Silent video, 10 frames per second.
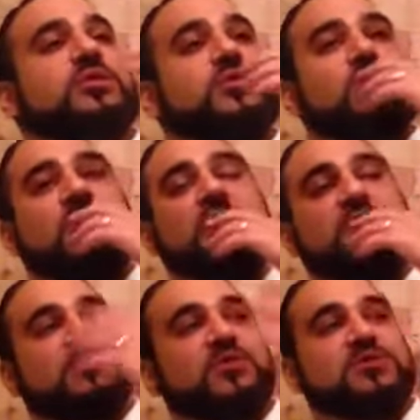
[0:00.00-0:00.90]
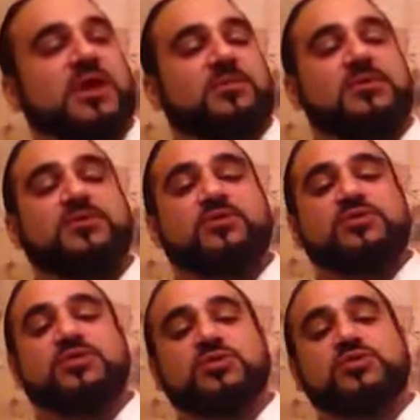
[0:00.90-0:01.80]
one of the most common
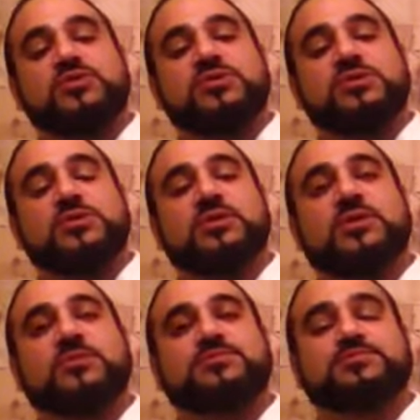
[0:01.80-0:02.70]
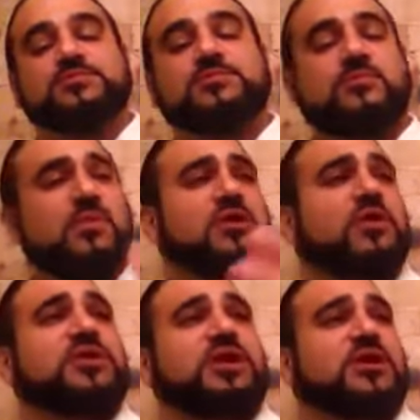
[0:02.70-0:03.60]
tools used, to
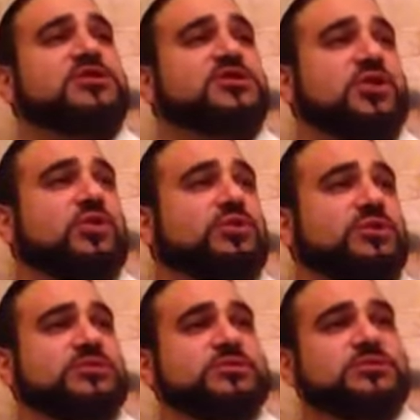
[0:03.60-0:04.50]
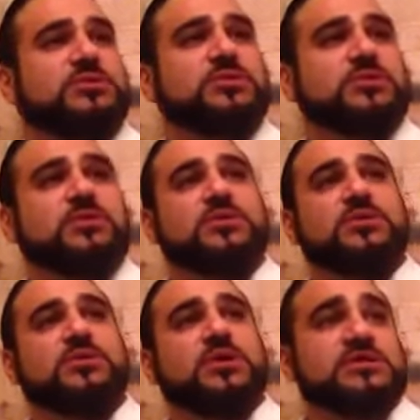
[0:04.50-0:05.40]
cut stone
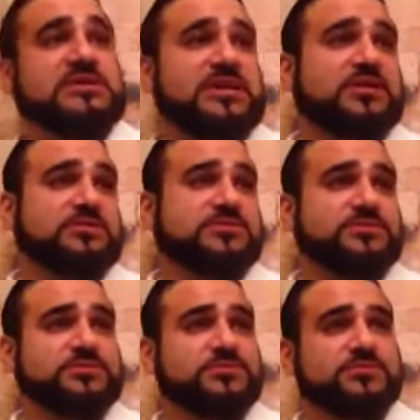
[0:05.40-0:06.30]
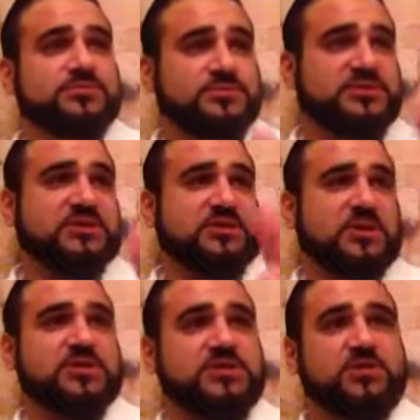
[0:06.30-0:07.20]
is steel. Steel
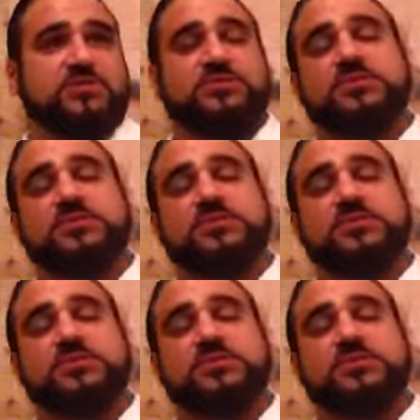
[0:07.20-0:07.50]
cuts stone.